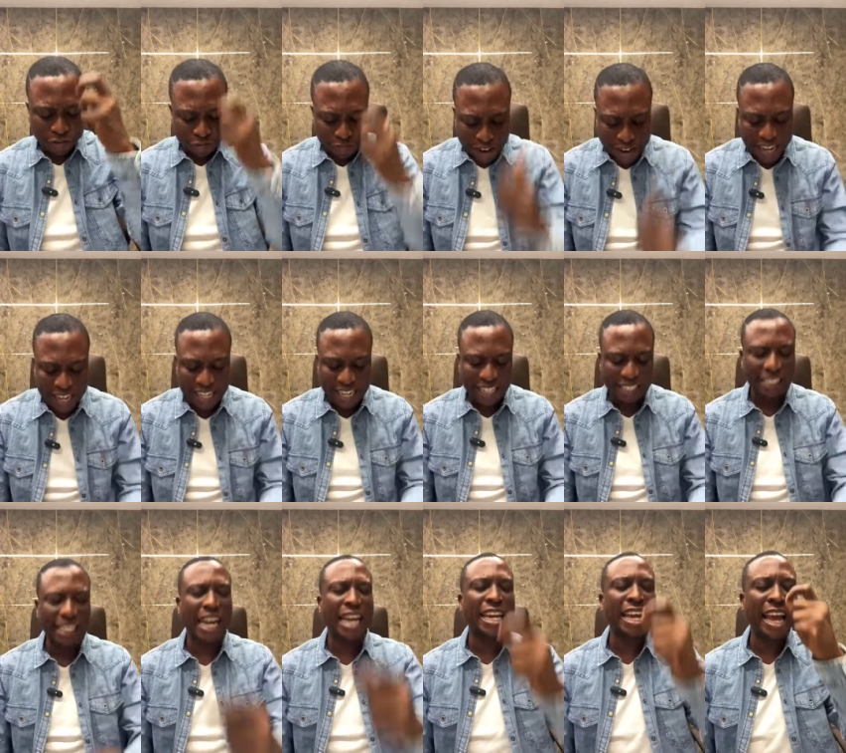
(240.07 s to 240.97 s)

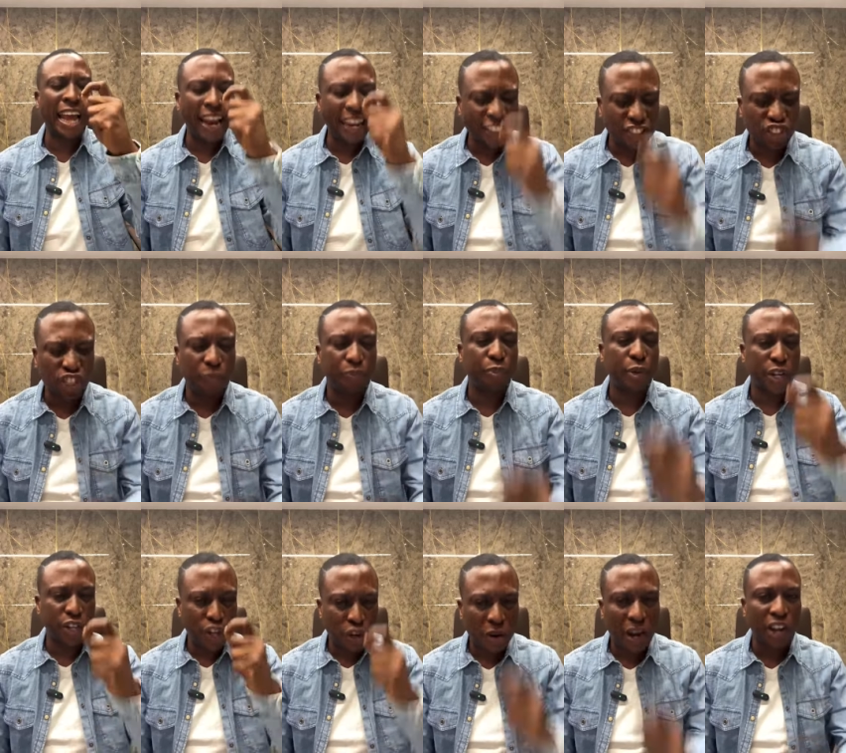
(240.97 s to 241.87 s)
finance, and
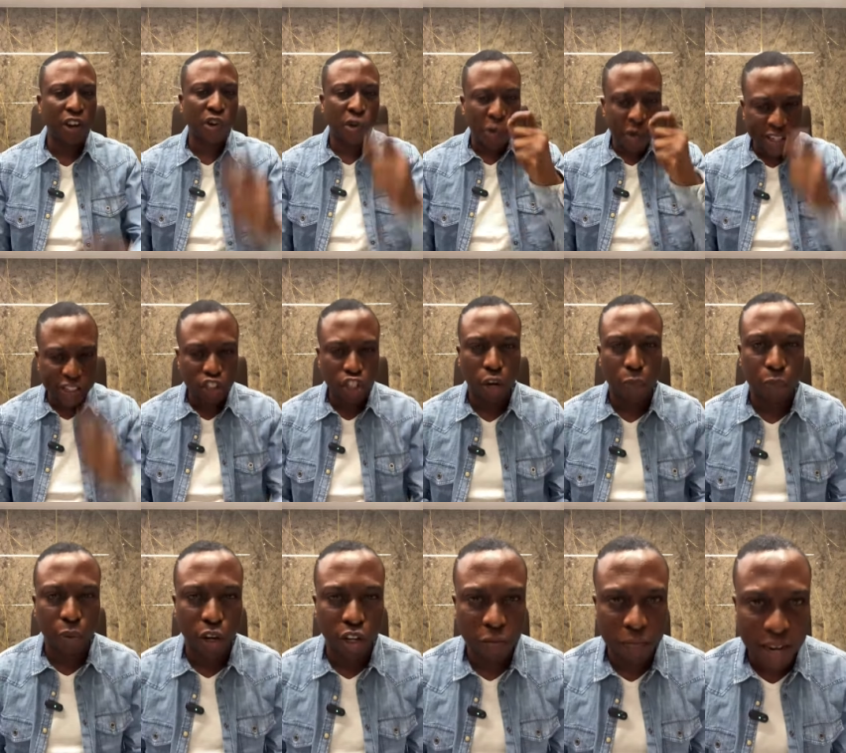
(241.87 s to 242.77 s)
entrepreneurial grace
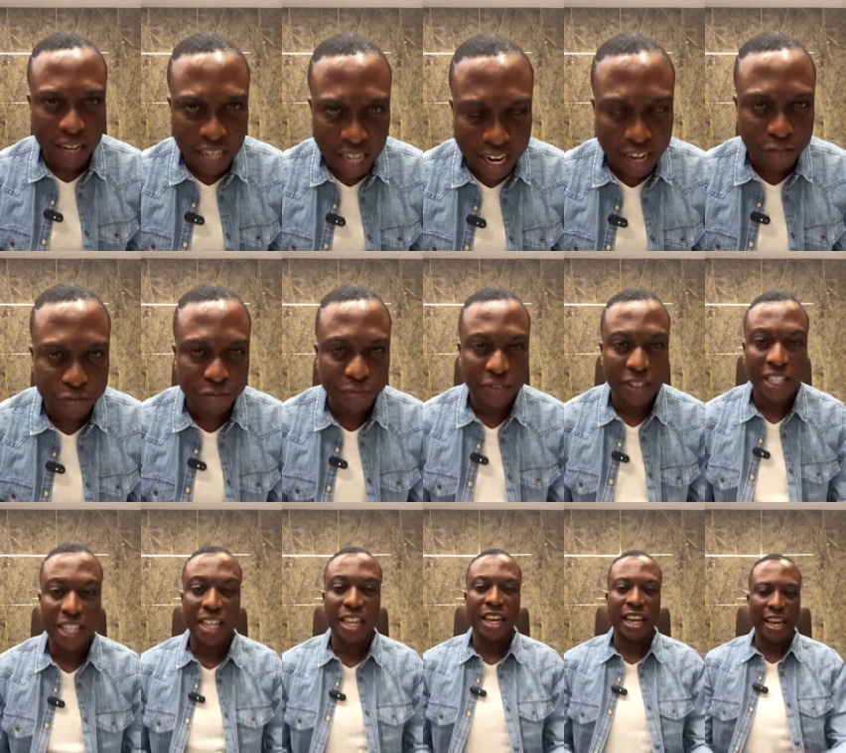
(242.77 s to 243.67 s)
upon my life.
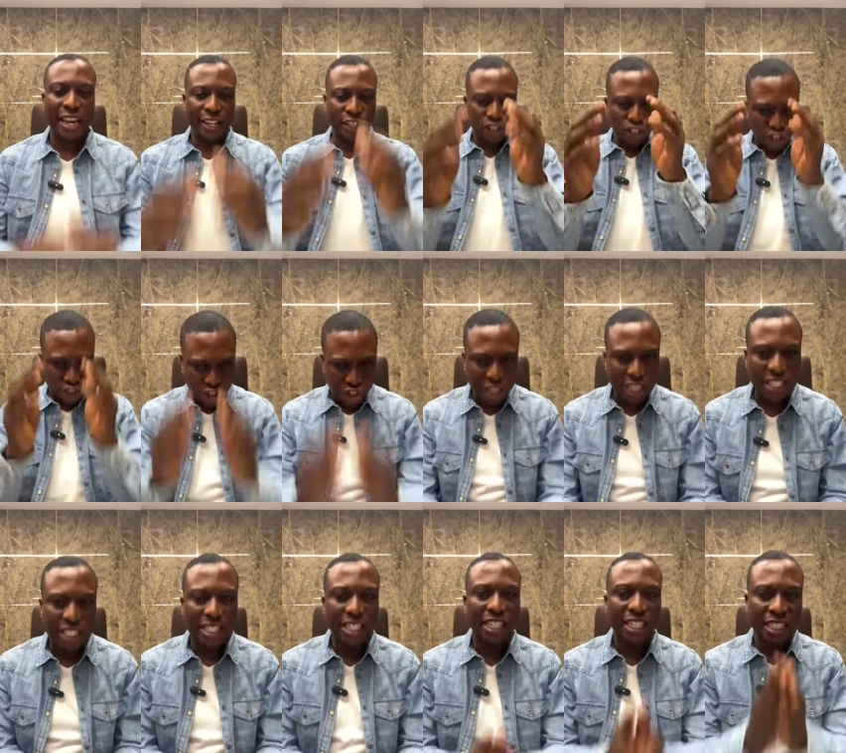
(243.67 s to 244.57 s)
In
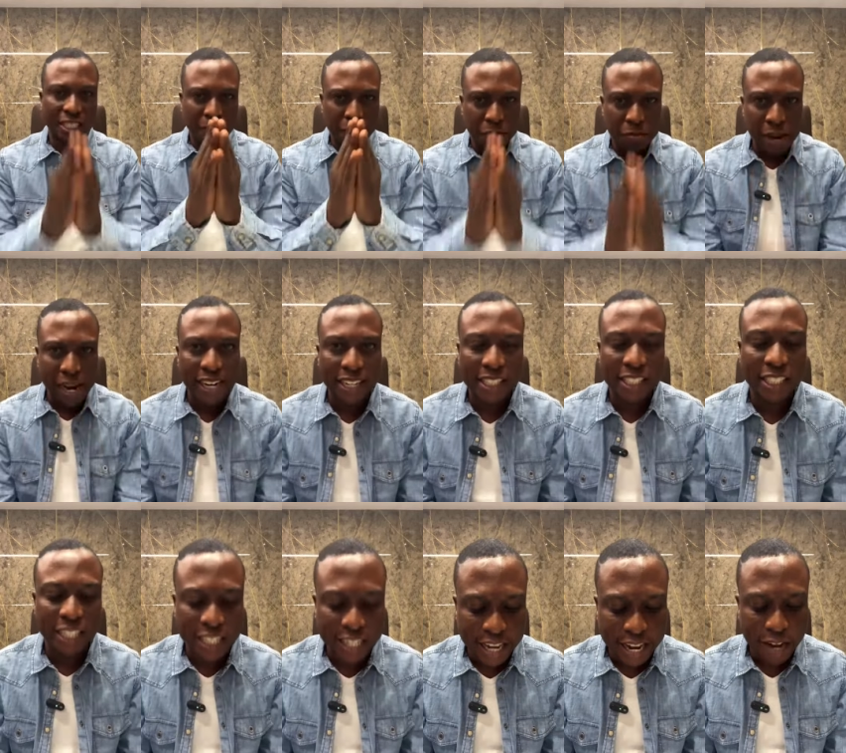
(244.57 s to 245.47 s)
Jesus'
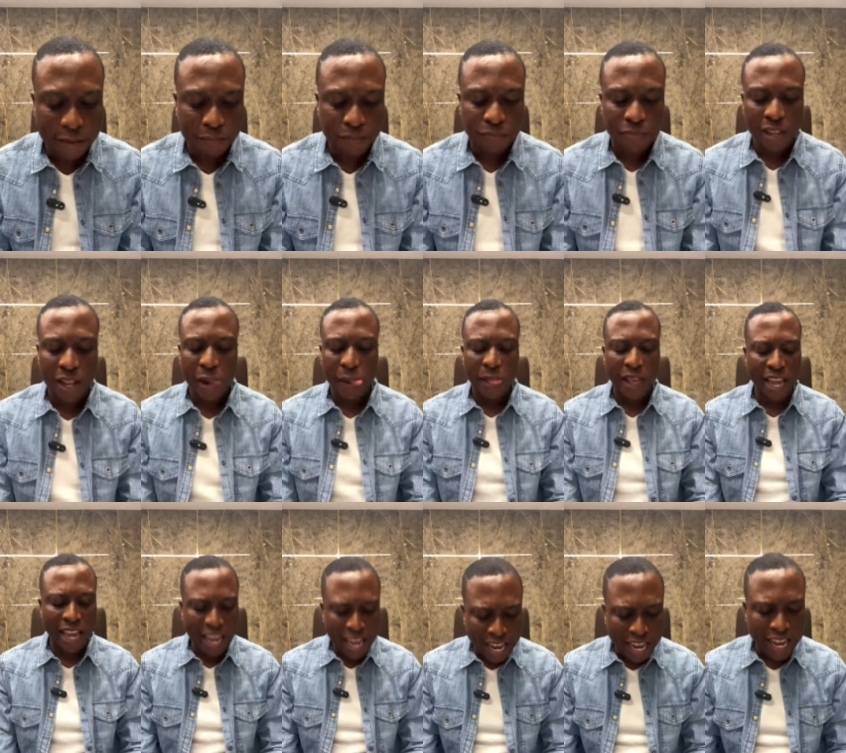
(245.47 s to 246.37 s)
mighty name.
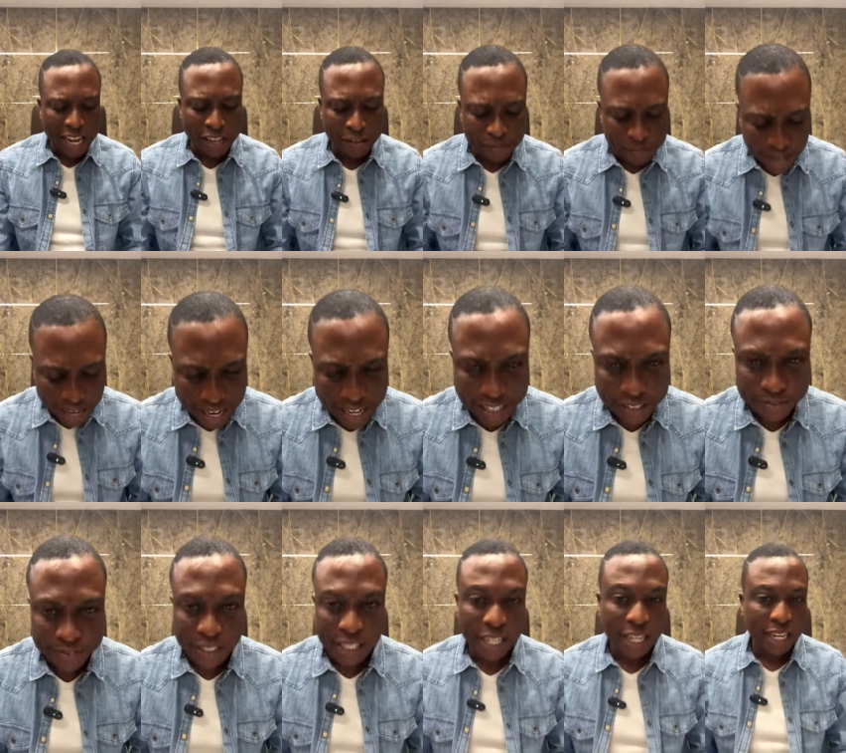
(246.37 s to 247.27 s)

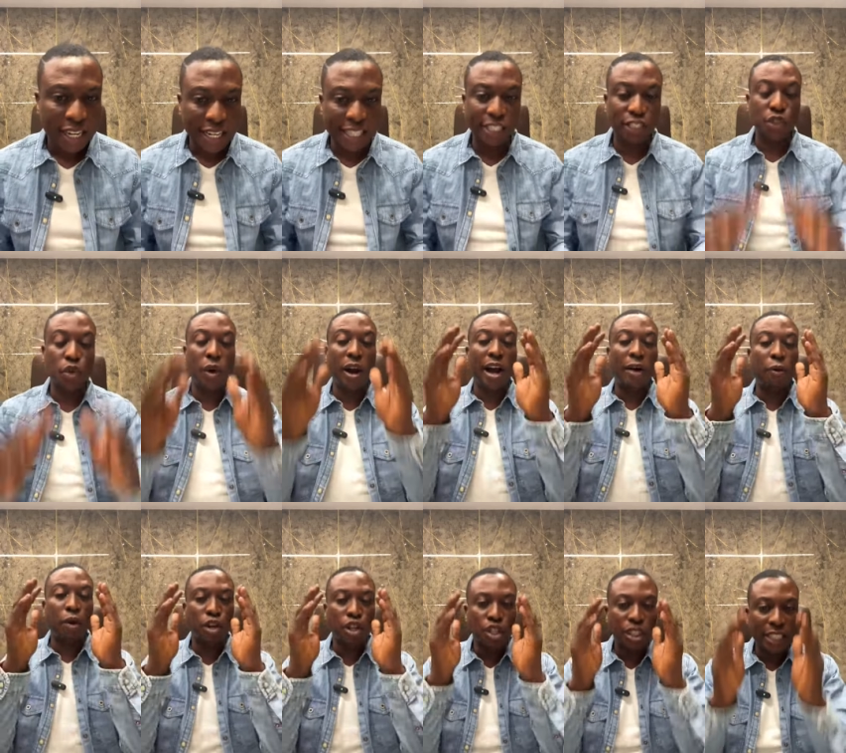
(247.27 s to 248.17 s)
Amen. Let's go.
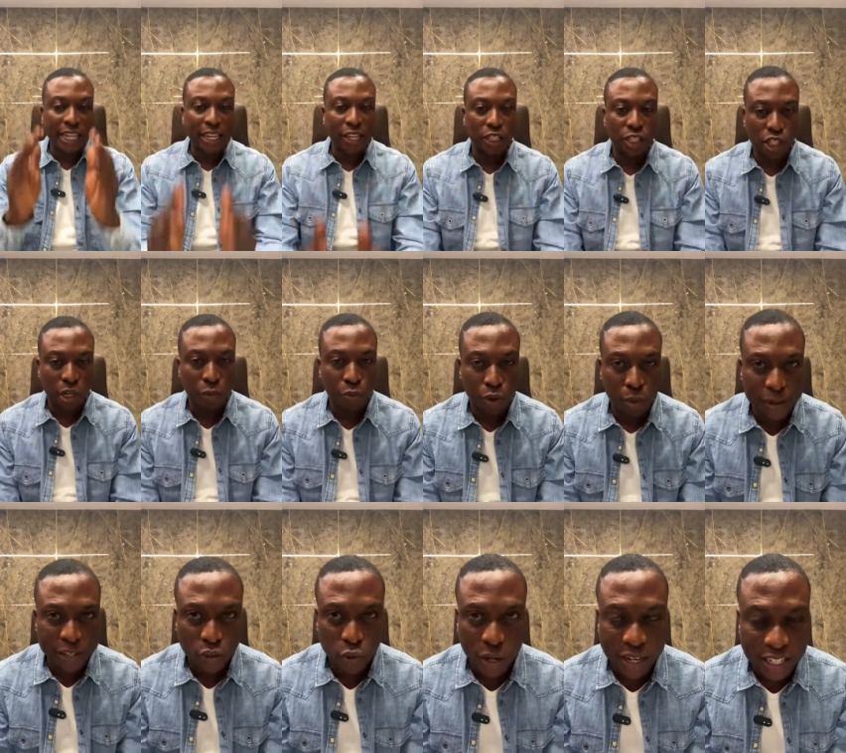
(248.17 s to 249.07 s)
I want to take some
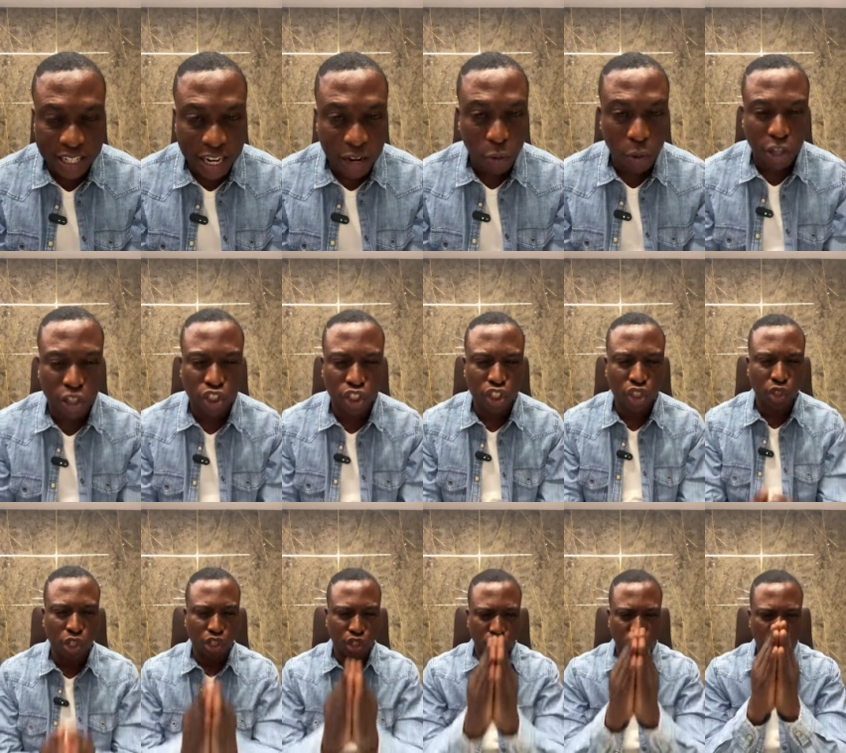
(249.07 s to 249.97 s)
moments right now. We're
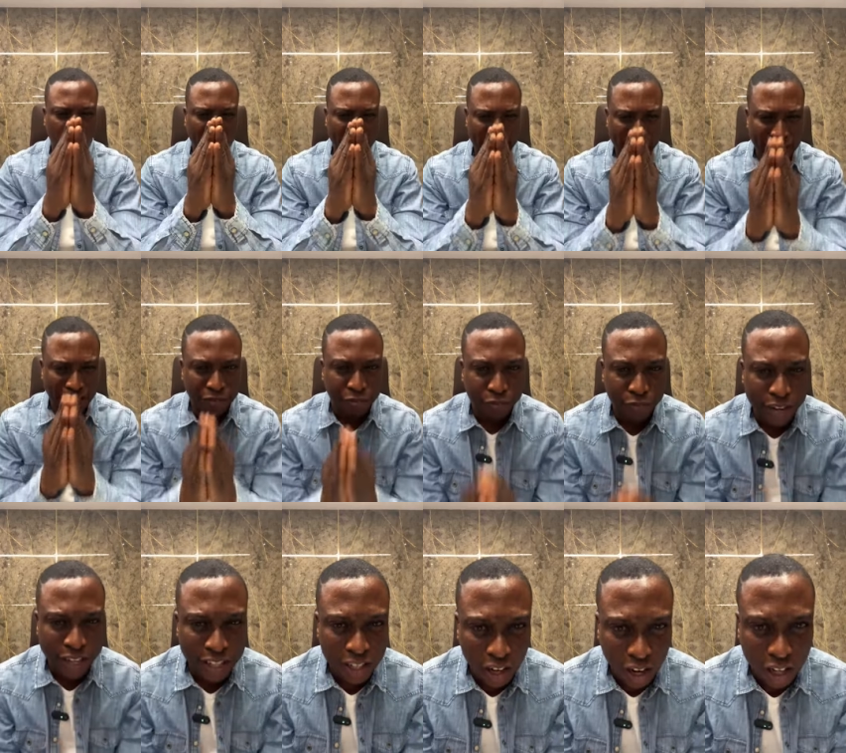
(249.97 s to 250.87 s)
just going to go ahead and
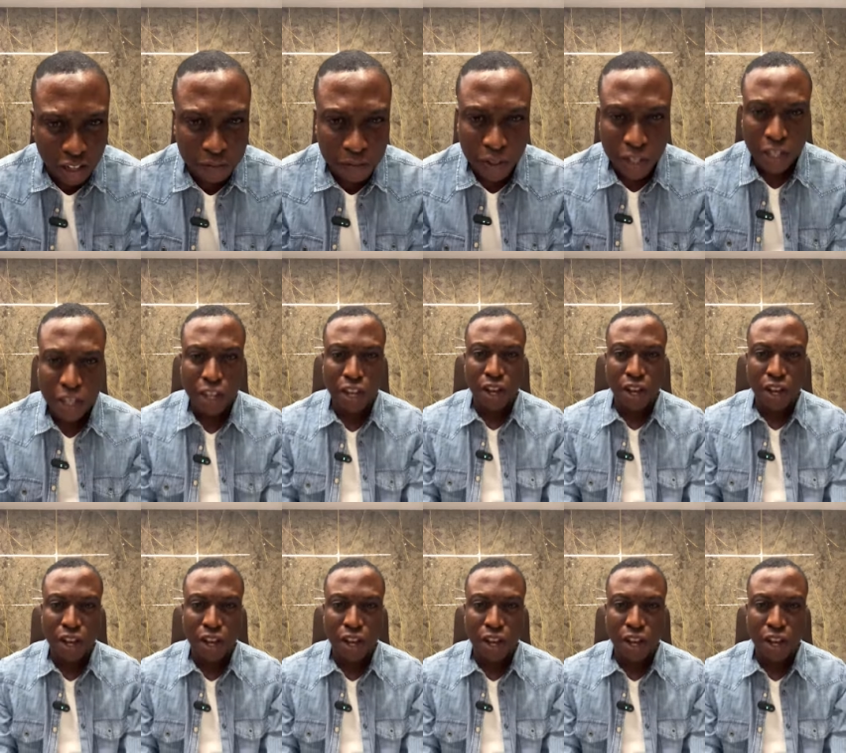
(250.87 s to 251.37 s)
thank God.